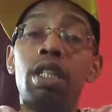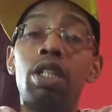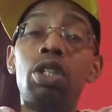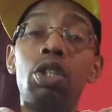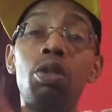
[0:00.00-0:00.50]

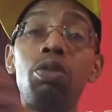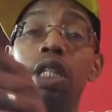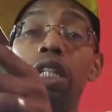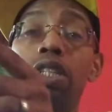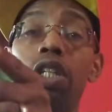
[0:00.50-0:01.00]
You
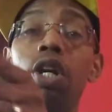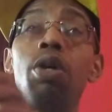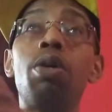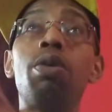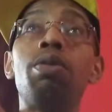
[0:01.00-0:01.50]
just
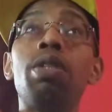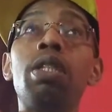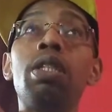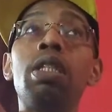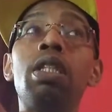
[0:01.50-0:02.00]
showed
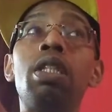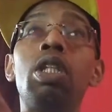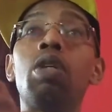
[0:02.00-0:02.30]
the